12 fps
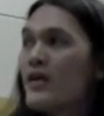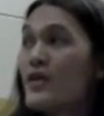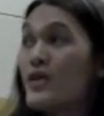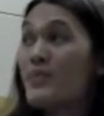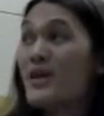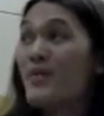You
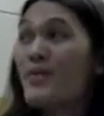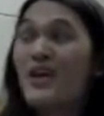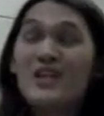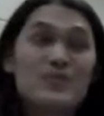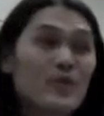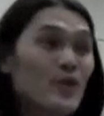can become an
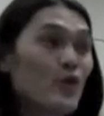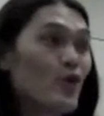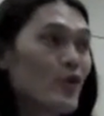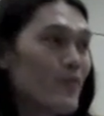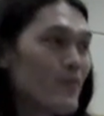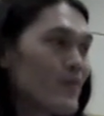
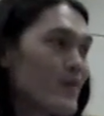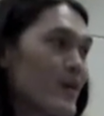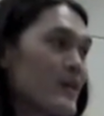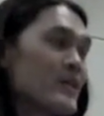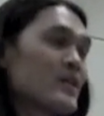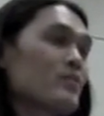entrepreneur.
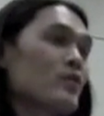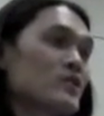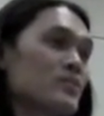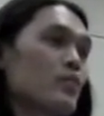I think the most